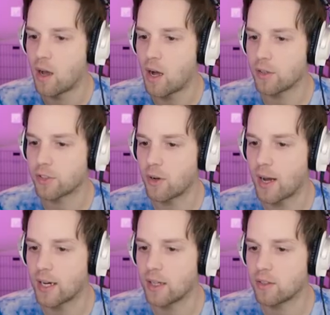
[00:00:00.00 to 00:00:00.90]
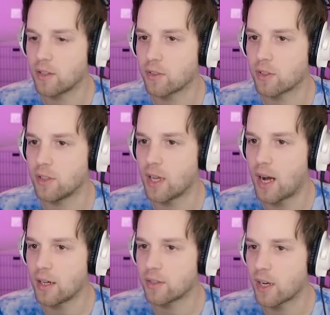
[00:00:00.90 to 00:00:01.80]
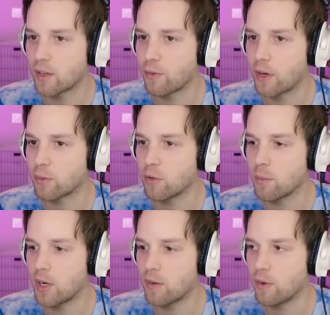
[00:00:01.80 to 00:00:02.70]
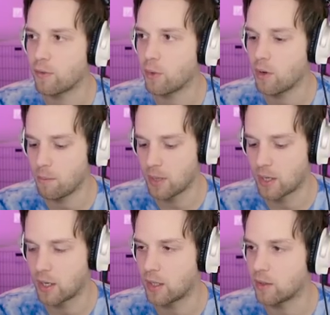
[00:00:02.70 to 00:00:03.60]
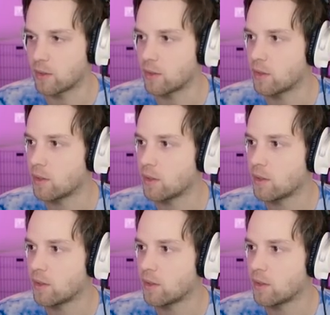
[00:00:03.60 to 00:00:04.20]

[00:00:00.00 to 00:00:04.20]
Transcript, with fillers: Also, I guess there's not a sacrifice room on every floor because,